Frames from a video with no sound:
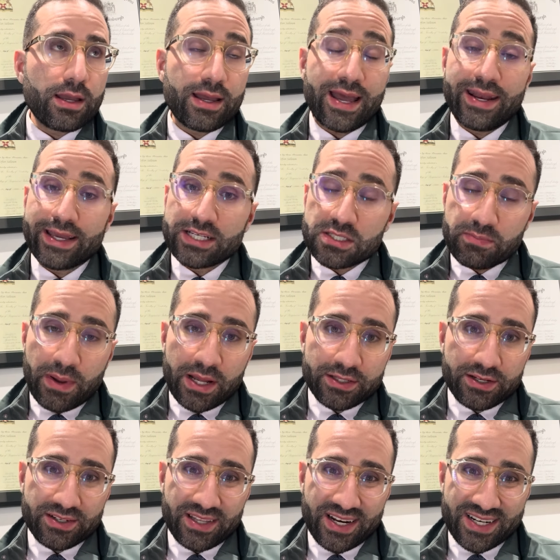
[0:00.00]

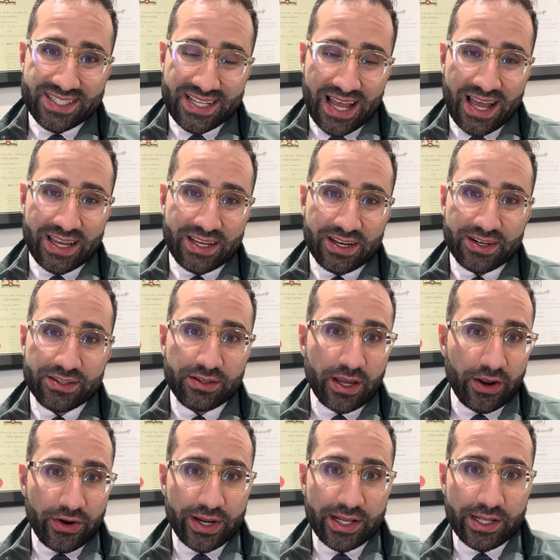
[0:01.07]
expander that is anchored
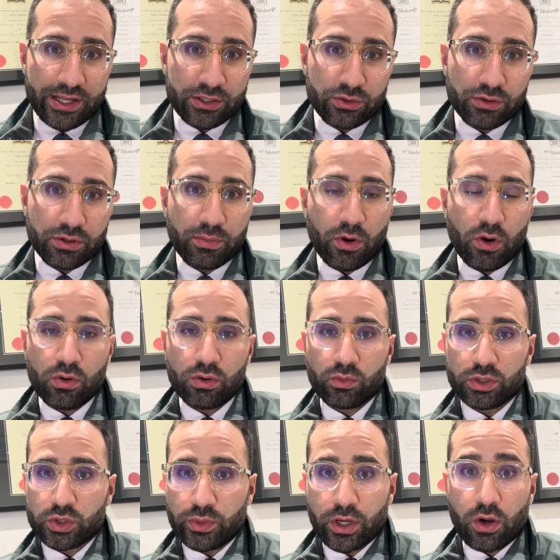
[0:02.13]
directly into the bone,
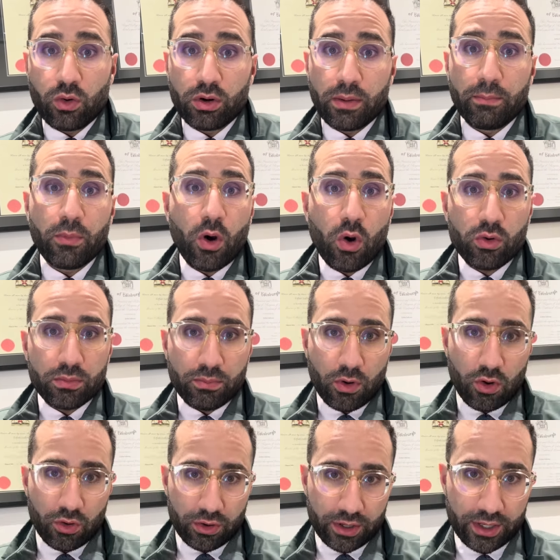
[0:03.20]
which we call a
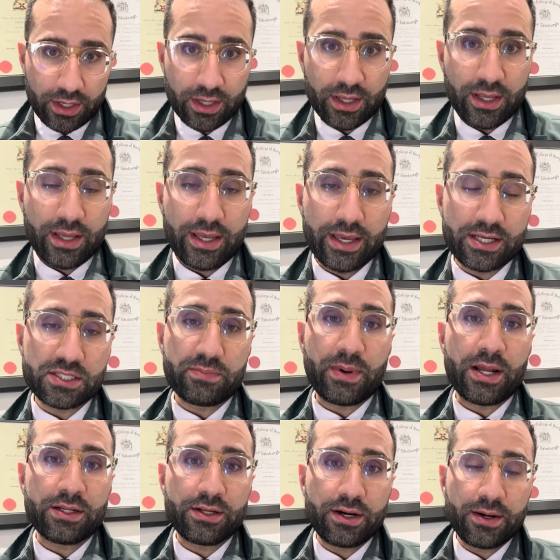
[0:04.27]
bone-borne
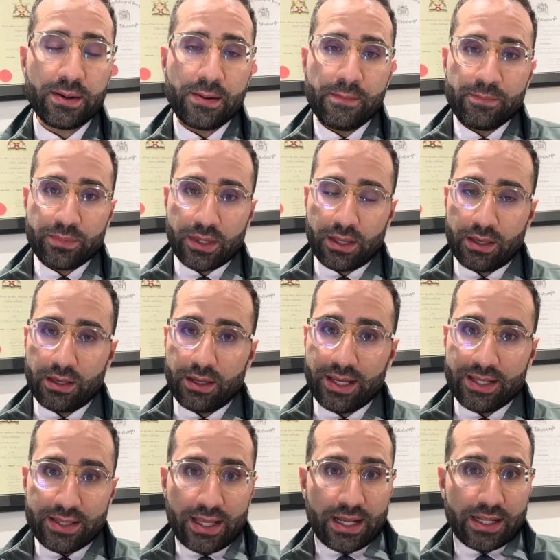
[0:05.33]
expander?
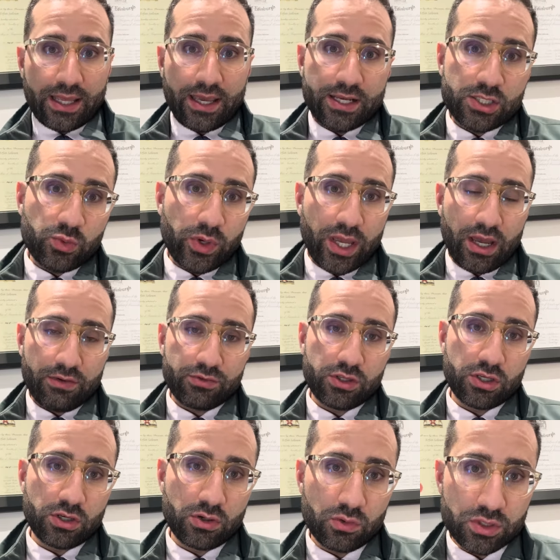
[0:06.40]
In that case, we have to
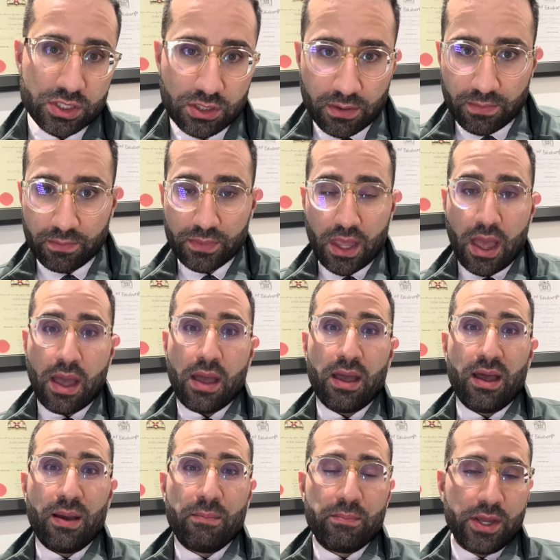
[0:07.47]
use some
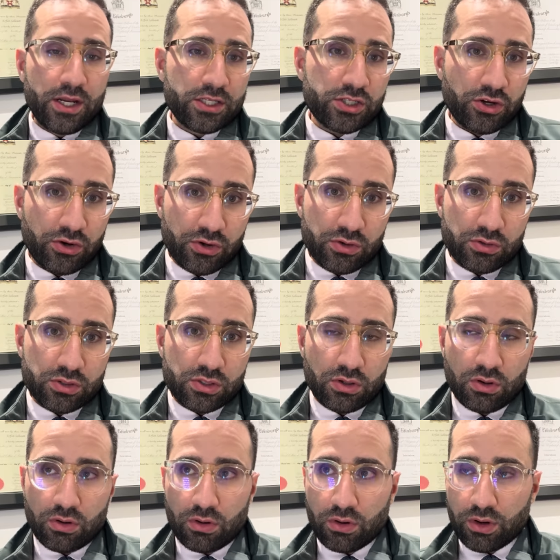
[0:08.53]
mini screws
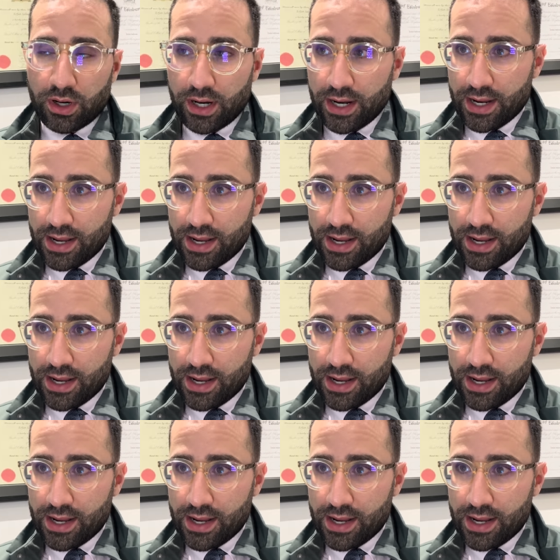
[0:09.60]
or